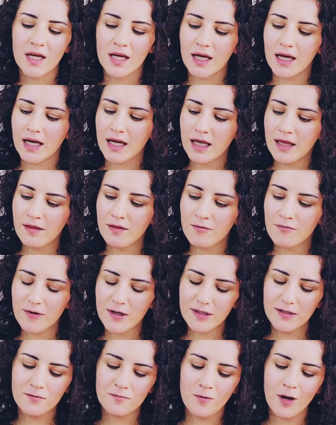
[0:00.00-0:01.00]
And the
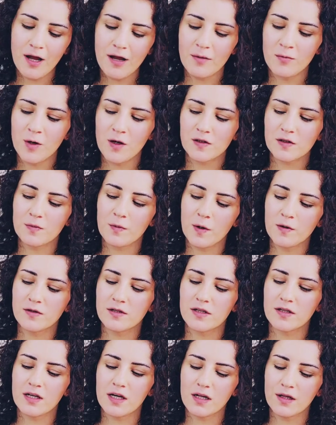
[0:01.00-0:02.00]
reason why I'm not
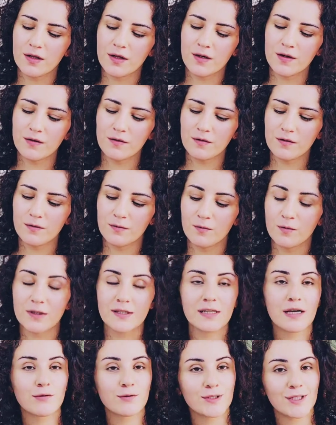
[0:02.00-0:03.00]
supposed to tell you
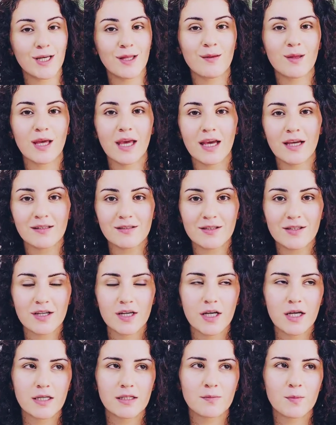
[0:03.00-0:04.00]
what's outside the cage
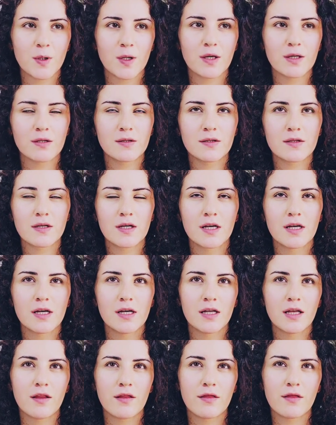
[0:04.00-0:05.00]
is because
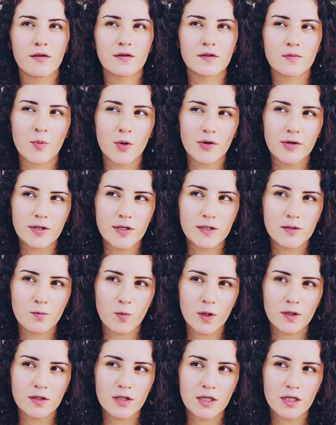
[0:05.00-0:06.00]
the spirit is
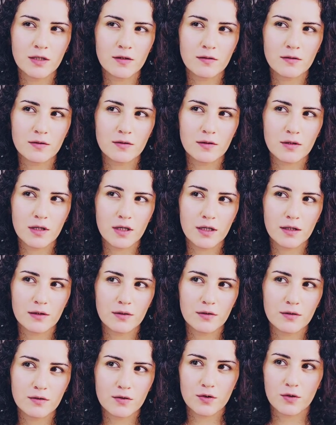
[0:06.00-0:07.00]
wanting
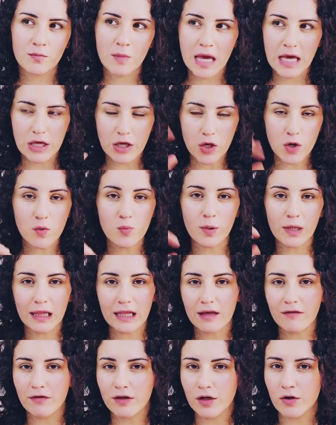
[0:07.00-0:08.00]
to make you
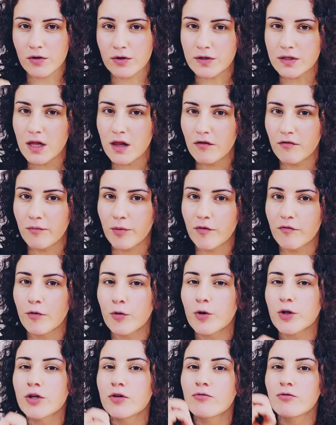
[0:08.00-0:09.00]
believe in yourself
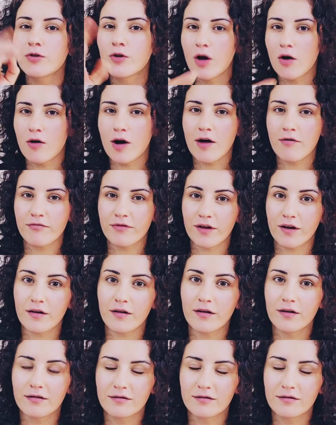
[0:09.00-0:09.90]
before you go out there.